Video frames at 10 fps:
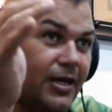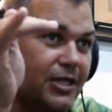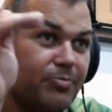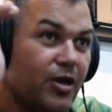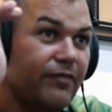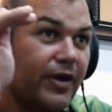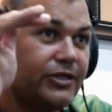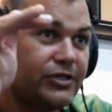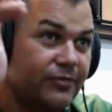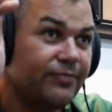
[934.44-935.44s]
/
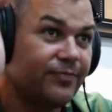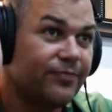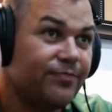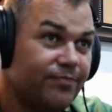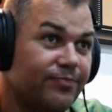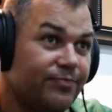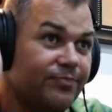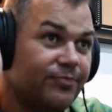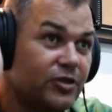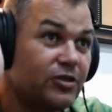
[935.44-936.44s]
motivation
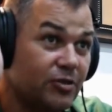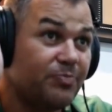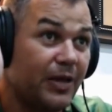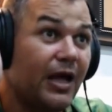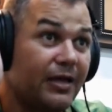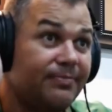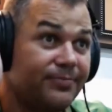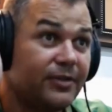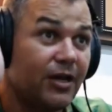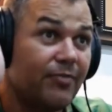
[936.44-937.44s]
to play,
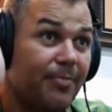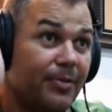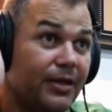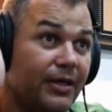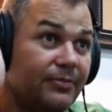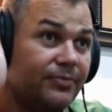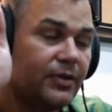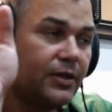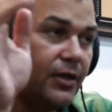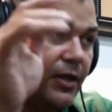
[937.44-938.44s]
you know, rugby league?
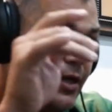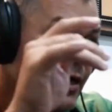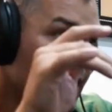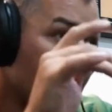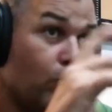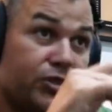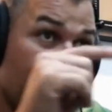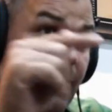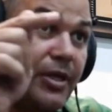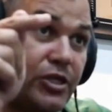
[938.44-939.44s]
What's
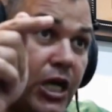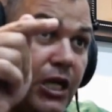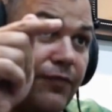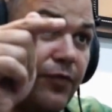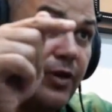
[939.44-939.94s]
going to be a challenge for